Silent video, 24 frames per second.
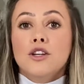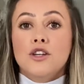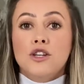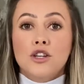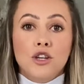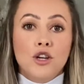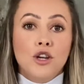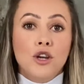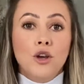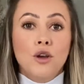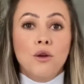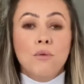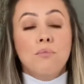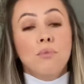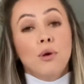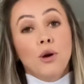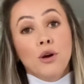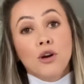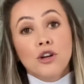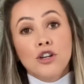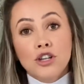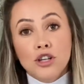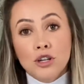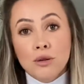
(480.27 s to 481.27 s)
to
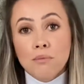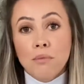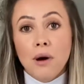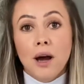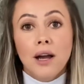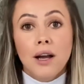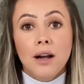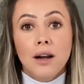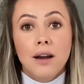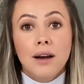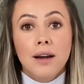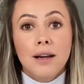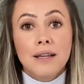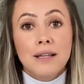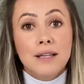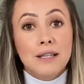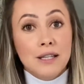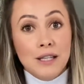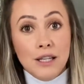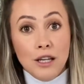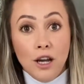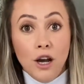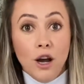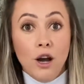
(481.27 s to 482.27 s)
push my clients
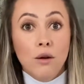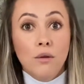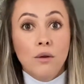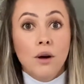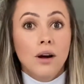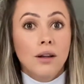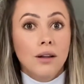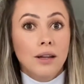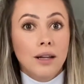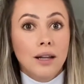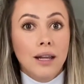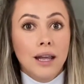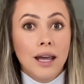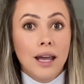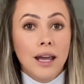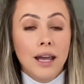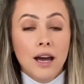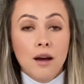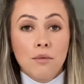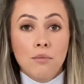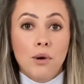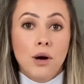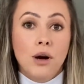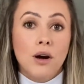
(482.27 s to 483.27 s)
to go on the
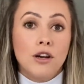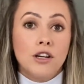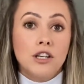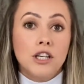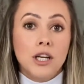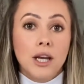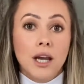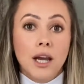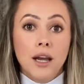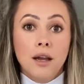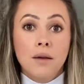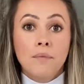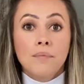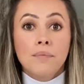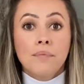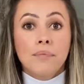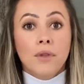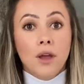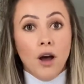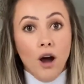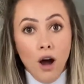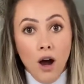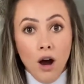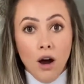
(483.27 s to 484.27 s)
Obagi
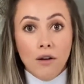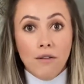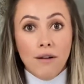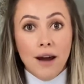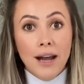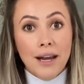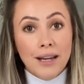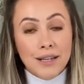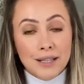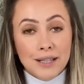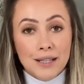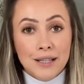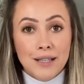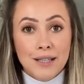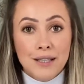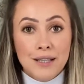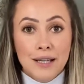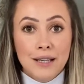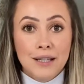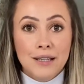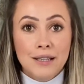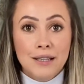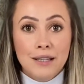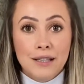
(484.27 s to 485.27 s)
Rx
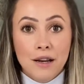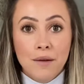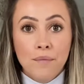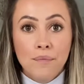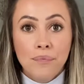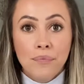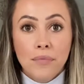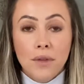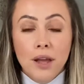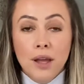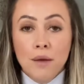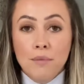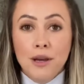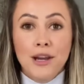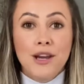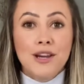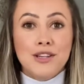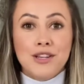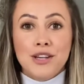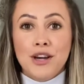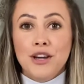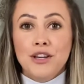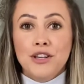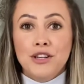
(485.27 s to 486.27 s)
system, because
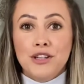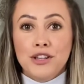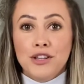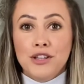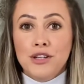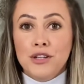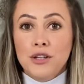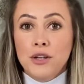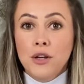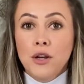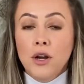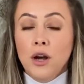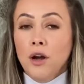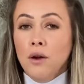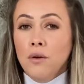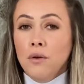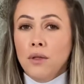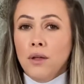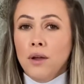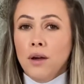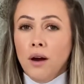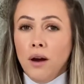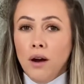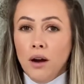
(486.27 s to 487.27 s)
I just know
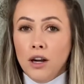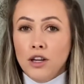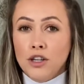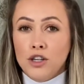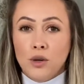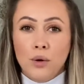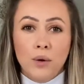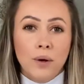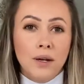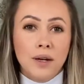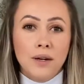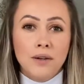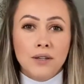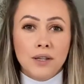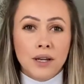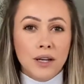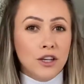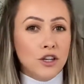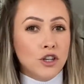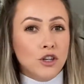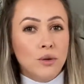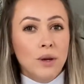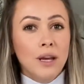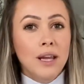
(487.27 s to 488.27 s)
that hydroquinone is going to
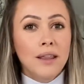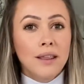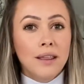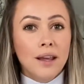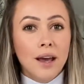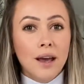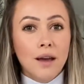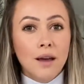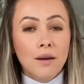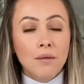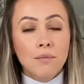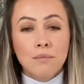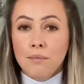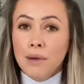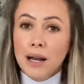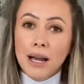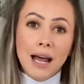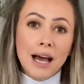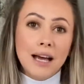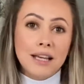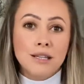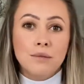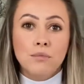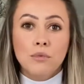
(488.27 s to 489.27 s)
treat their
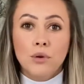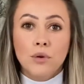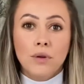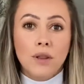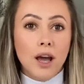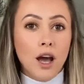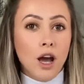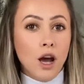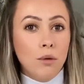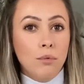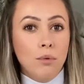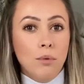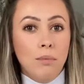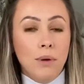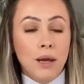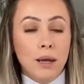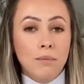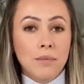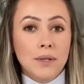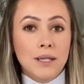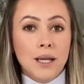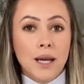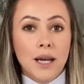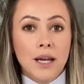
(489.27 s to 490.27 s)
melasma or their
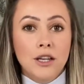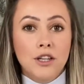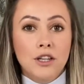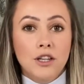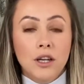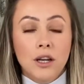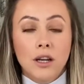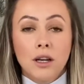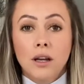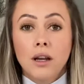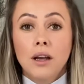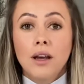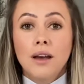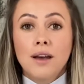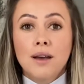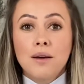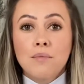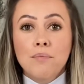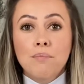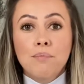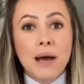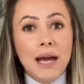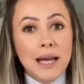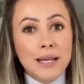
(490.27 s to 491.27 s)
hyperpigmentation
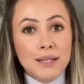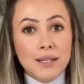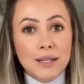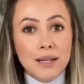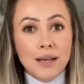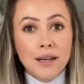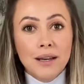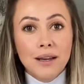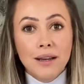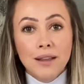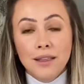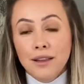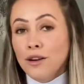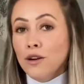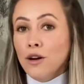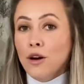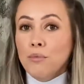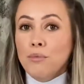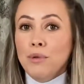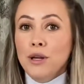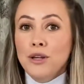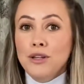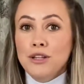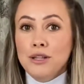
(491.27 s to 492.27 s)
better than
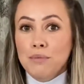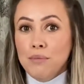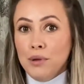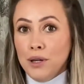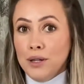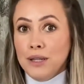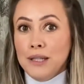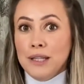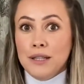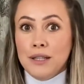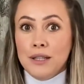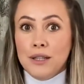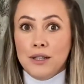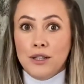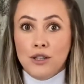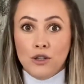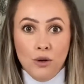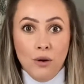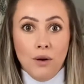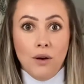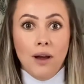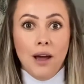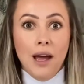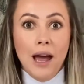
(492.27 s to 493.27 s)
arbutin because it's a
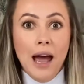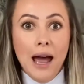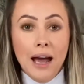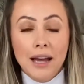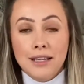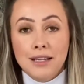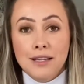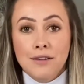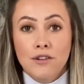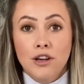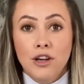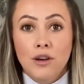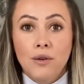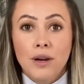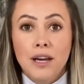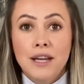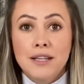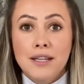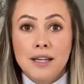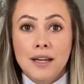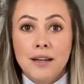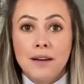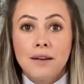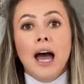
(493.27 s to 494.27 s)
stronger active
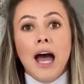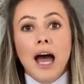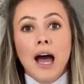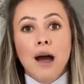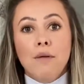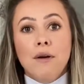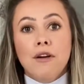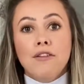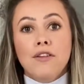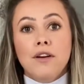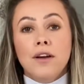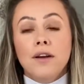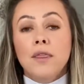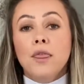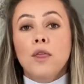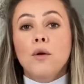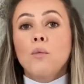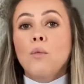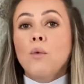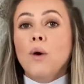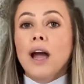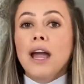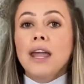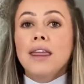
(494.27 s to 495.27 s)
ingredient. However, the
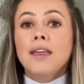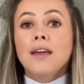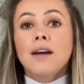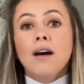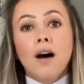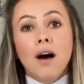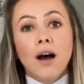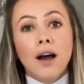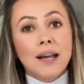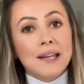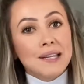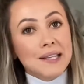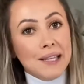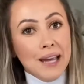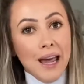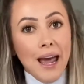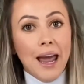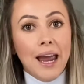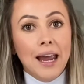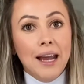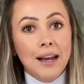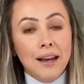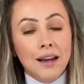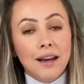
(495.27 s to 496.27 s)
way that I
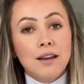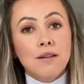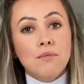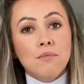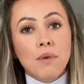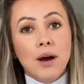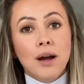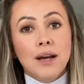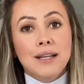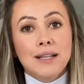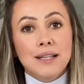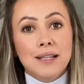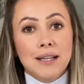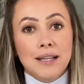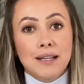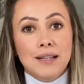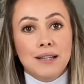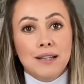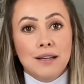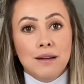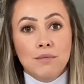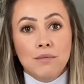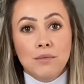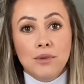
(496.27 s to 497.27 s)
tailor my
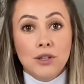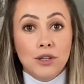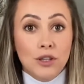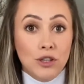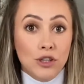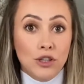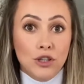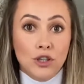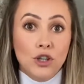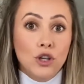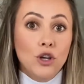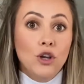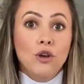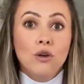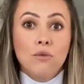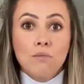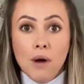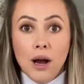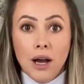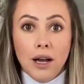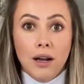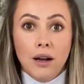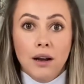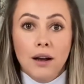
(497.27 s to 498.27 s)
systems to
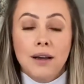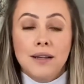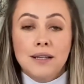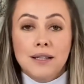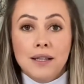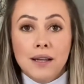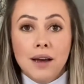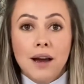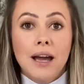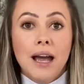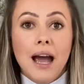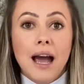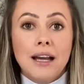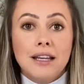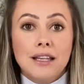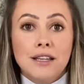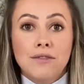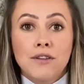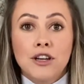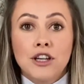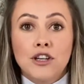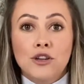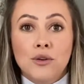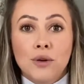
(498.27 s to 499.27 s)
my clients that I
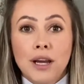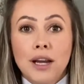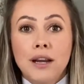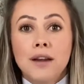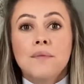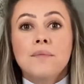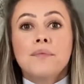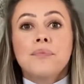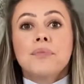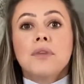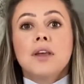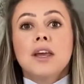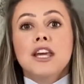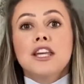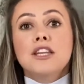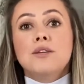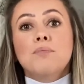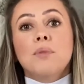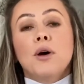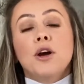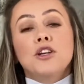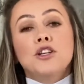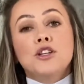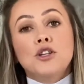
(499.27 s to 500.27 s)
actively treat is
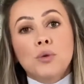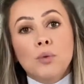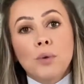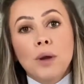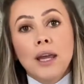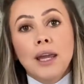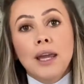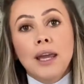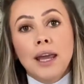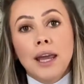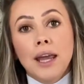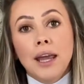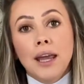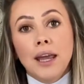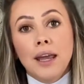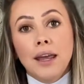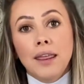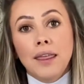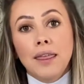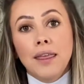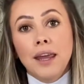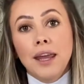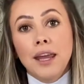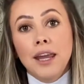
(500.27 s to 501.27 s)
by tweaking
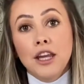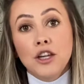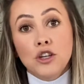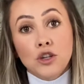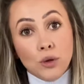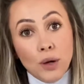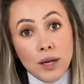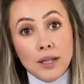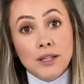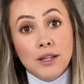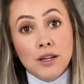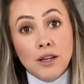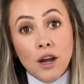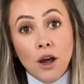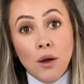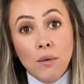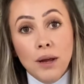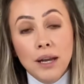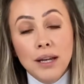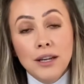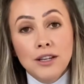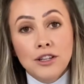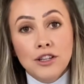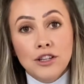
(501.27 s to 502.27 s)
the
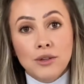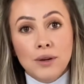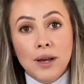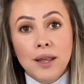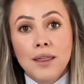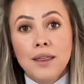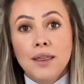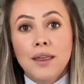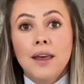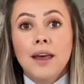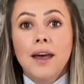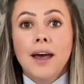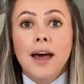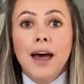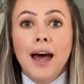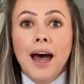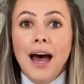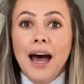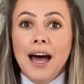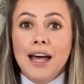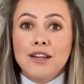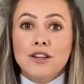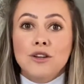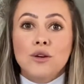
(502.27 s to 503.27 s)
tretinoin strength
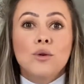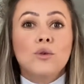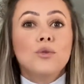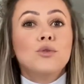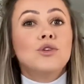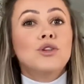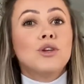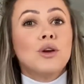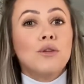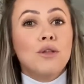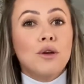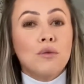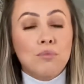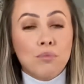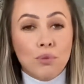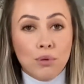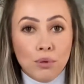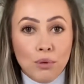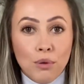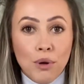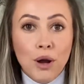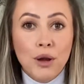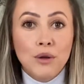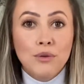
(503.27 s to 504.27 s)
and also the
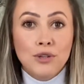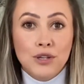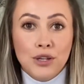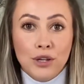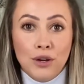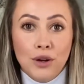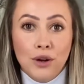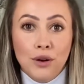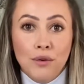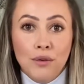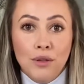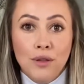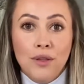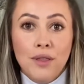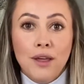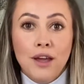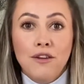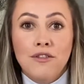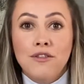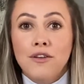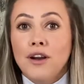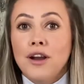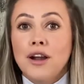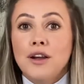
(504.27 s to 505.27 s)
protocol that they
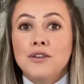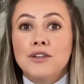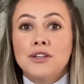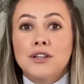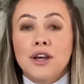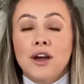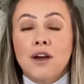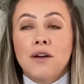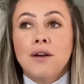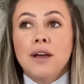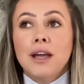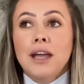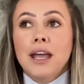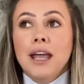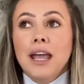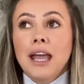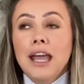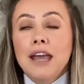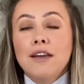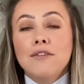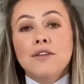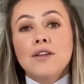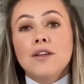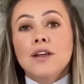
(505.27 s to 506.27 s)
follow. So
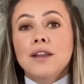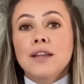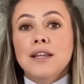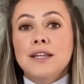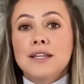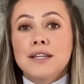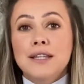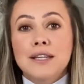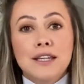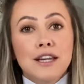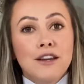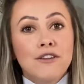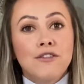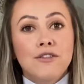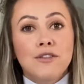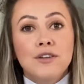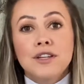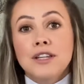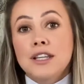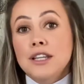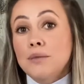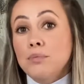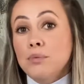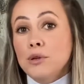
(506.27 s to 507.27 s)
even though there's
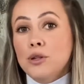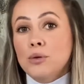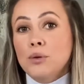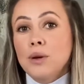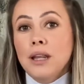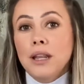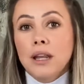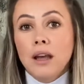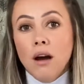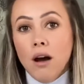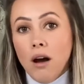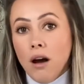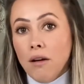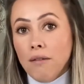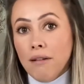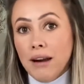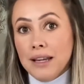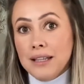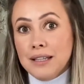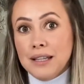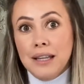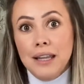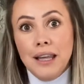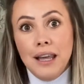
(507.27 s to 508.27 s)
differences between the
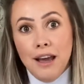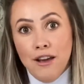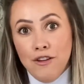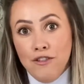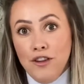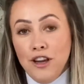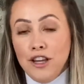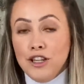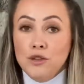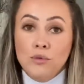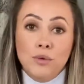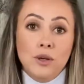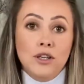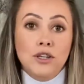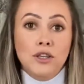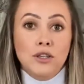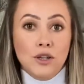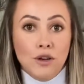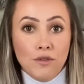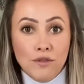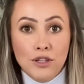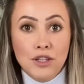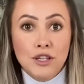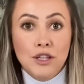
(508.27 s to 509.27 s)
RX and the FX, which is
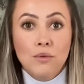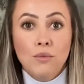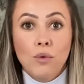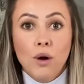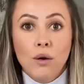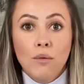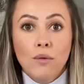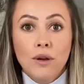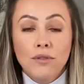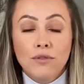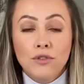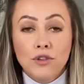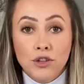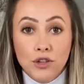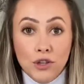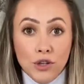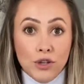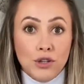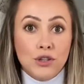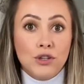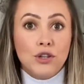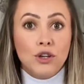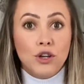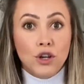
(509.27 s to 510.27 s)
obviously what we've
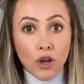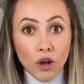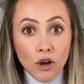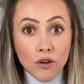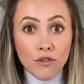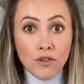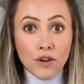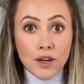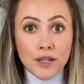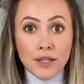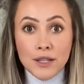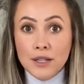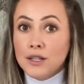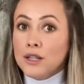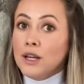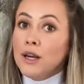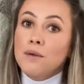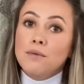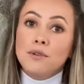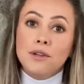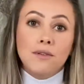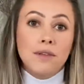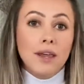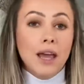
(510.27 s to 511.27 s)
just covered in
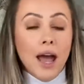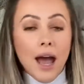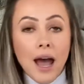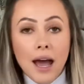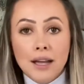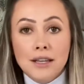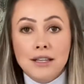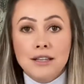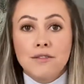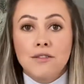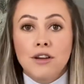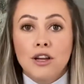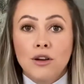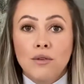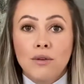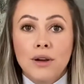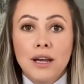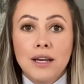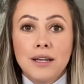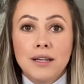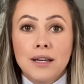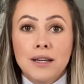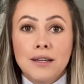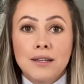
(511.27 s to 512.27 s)
terms of the active
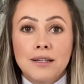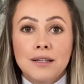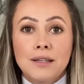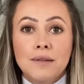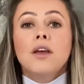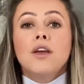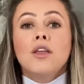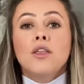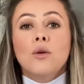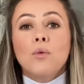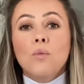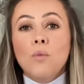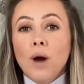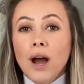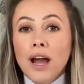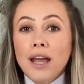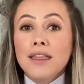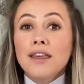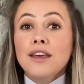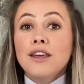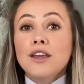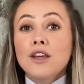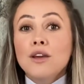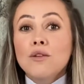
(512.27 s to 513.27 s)
ingredients, the way
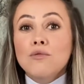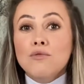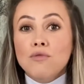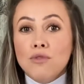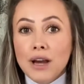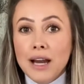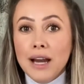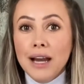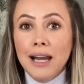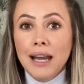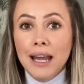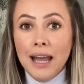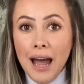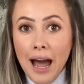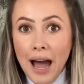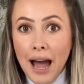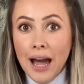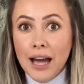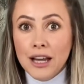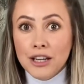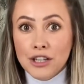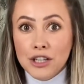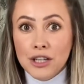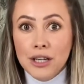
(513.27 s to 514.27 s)
that you really
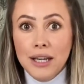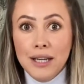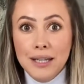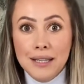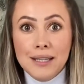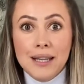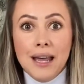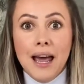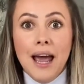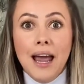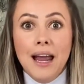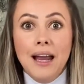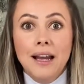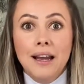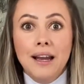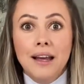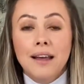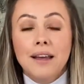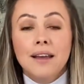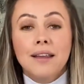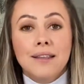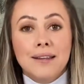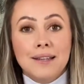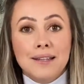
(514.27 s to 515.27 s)
actually tailor
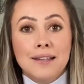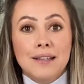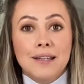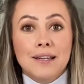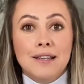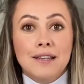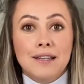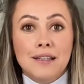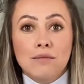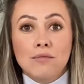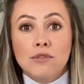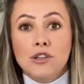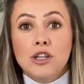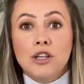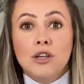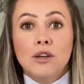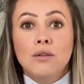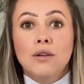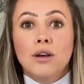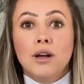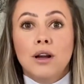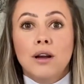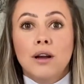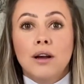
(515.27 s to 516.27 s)
the system to the
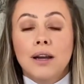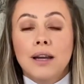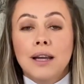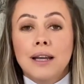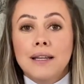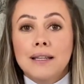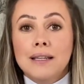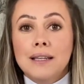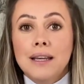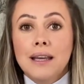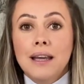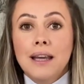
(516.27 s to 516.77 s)
client